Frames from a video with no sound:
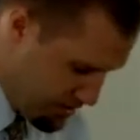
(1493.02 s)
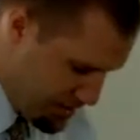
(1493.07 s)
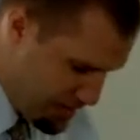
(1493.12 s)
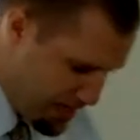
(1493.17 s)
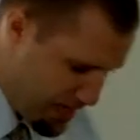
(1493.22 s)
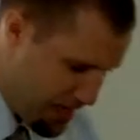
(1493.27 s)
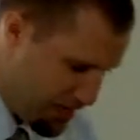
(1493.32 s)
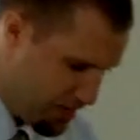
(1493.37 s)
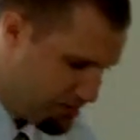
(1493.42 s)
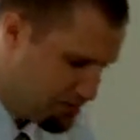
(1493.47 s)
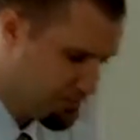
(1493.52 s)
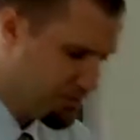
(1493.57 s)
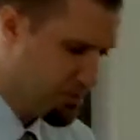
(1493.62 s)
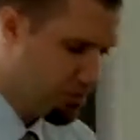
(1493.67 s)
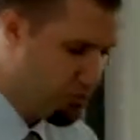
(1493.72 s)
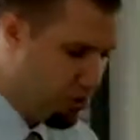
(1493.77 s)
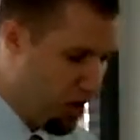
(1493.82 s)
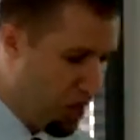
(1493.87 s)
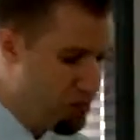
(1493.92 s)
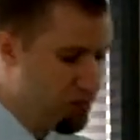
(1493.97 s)
Now, the
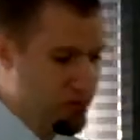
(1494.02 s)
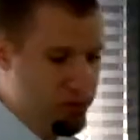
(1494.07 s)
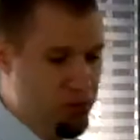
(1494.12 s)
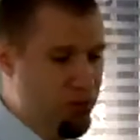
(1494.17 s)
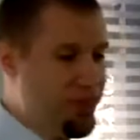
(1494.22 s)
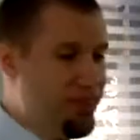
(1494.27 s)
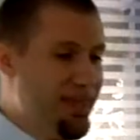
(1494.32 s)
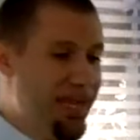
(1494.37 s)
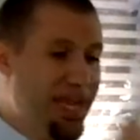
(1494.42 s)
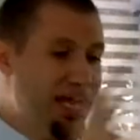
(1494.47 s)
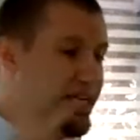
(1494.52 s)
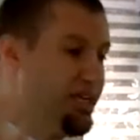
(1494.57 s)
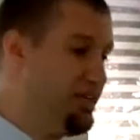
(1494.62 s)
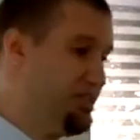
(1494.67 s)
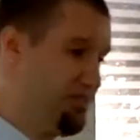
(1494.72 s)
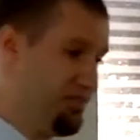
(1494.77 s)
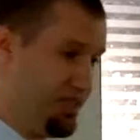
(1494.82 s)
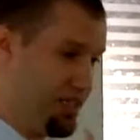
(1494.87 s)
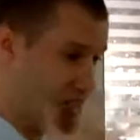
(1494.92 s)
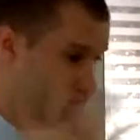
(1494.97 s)
problem with any
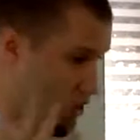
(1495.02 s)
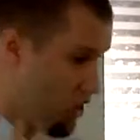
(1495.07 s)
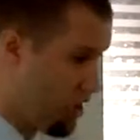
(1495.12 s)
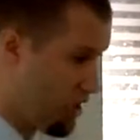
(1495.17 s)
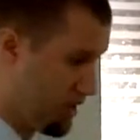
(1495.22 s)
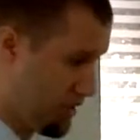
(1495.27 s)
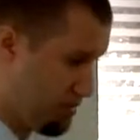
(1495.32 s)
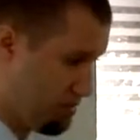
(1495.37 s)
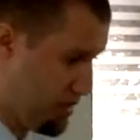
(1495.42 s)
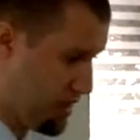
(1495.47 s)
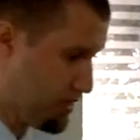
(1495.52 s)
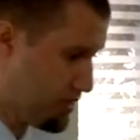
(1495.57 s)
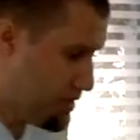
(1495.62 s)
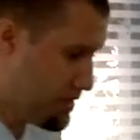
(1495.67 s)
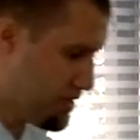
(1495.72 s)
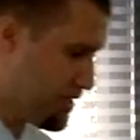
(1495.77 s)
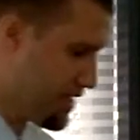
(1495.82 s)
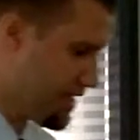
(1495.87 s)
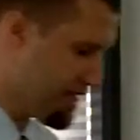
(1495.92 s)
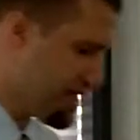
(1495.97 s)
of these
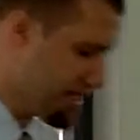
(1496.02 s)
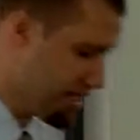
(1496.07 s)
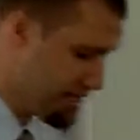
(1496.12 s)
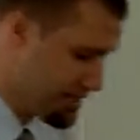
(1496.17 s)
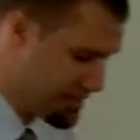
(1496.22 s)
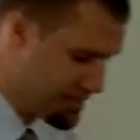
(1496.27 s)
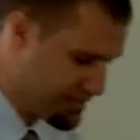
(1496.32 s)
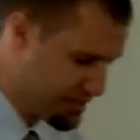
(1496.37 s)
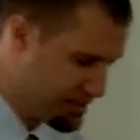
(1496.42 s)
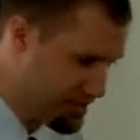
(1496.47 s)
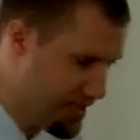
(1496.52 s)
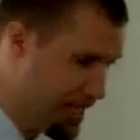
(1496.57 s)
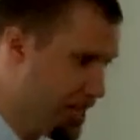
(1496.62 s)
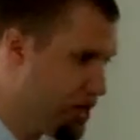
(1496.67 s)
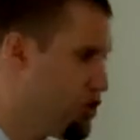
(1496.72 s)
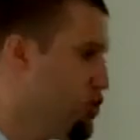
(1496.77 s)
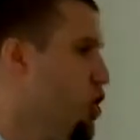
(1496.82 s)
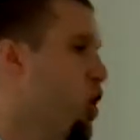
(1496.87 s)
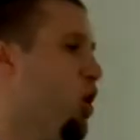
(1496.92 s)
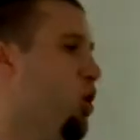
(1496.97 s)
arguments is
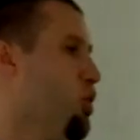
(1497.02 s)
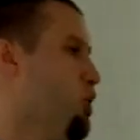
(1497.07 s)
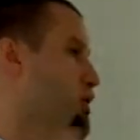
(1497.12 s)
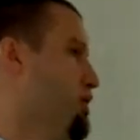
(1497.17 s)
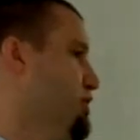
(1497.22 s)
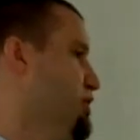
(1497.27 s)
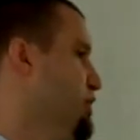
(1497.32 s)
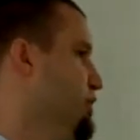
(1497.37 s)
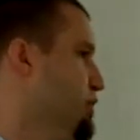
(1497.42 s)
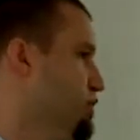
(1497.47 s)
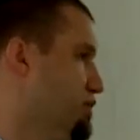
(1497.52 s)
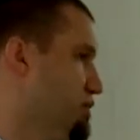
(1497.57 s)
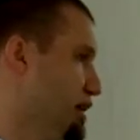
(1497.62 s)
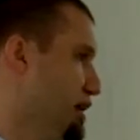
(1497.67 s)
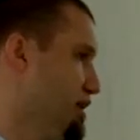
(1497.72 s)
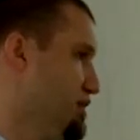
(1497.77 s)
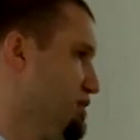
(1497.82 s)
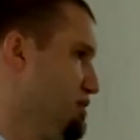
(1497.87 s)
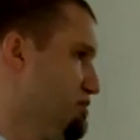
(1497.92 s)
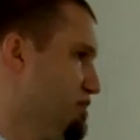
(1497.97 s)
that nowhere in the New
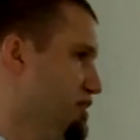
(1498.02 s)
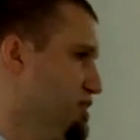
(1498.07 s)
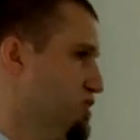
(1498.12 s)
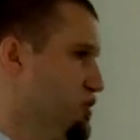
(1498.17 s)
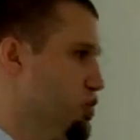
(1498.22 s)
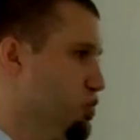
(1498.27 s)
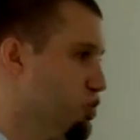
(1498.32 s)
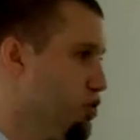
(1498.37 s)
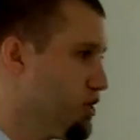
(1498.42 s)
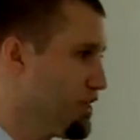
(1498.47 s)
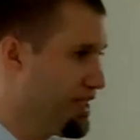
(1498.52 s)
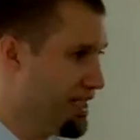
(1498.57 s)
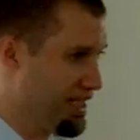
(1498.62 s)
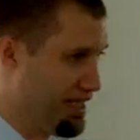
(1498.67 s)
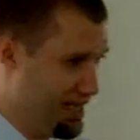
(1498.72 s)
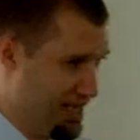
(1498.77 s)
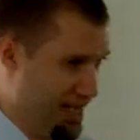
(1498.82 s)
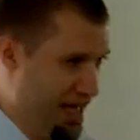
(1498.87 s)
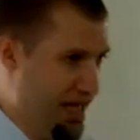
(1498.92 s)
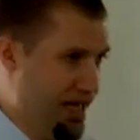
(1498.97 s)
Testament does the word
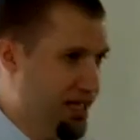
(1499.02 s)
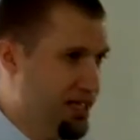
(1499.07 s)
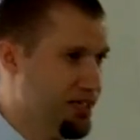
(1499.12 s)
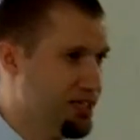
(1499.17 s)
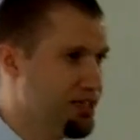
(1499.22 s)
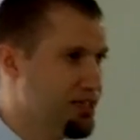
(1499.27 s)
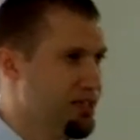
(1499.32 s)
yenah